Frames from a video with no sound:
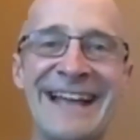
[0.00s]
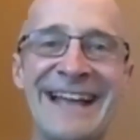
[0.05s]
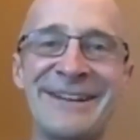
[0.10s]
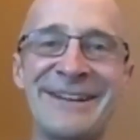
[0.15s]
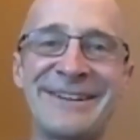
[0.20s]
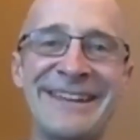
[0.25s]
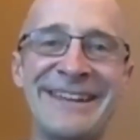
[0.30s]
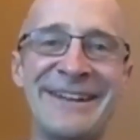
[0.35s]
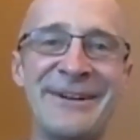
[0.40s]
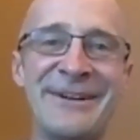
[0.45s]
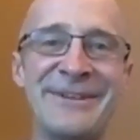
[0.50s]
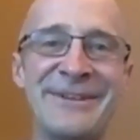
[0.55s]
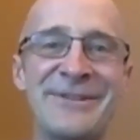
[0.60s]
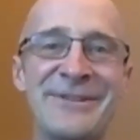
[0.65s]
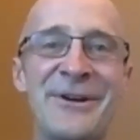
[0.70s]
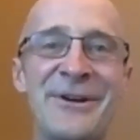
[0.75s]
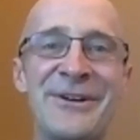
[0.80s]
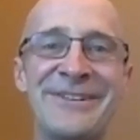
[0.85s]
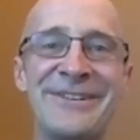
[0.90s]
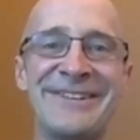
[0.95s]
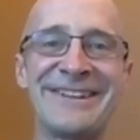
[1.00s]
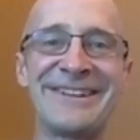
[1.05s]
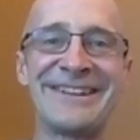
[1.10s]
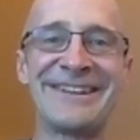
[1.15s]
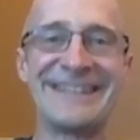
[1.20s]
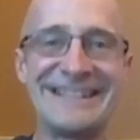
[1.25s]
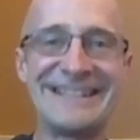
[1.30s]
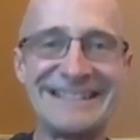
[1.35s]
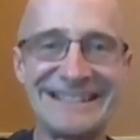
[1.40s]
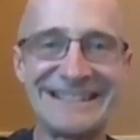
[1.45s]
It's hard
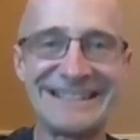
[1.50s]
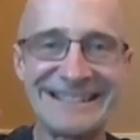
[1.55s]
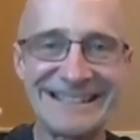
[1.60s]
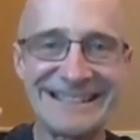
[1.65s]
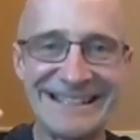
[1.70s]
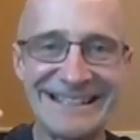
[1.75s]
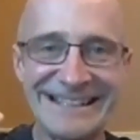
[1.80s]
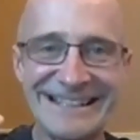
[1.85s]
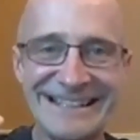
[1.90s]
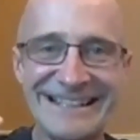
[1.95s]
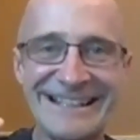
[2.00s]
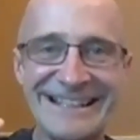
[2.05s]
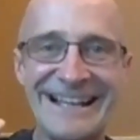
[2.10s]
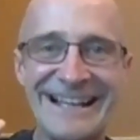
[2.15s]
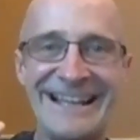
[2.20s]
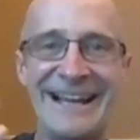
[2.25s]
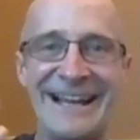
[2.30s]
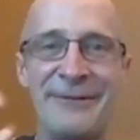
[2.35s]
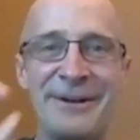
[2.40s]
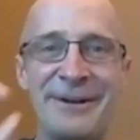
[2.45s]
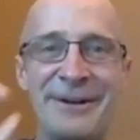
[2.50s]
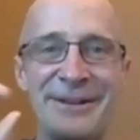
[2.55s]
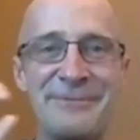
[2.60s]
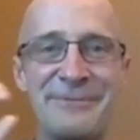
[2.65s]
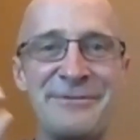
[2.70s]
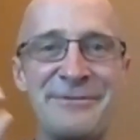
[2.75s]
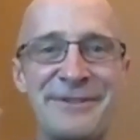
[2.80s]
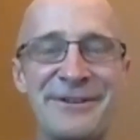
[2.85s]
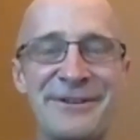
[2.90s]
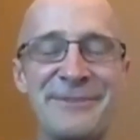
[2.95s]
to, I wanted to
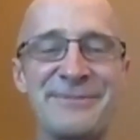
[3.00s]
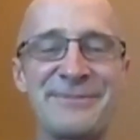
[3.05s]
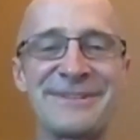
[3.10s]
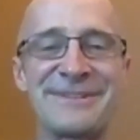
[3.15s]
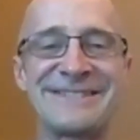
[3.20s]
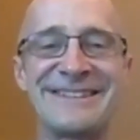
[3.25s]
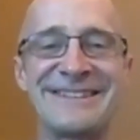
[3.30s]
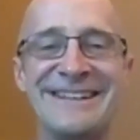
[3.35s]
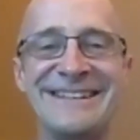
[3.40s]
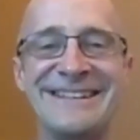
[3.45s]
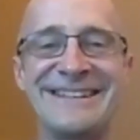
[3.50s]
be very precise.